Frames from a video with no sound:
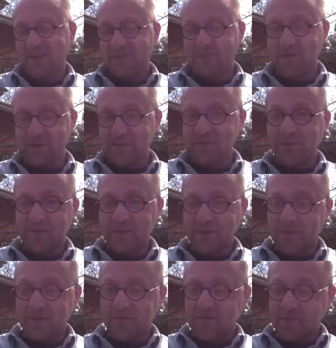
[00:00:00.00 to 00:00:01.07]
But
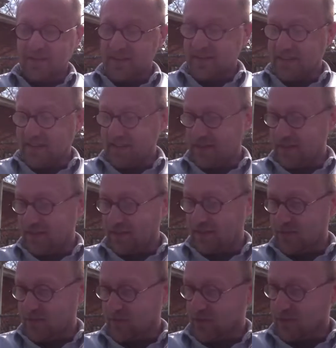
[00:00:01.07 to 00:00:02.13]
anyway, so
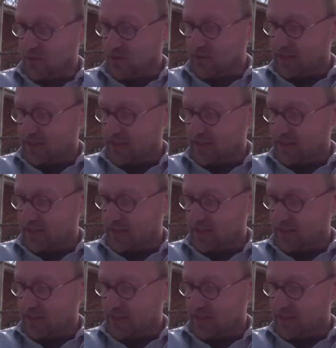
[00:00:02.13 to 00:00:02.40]
there's some good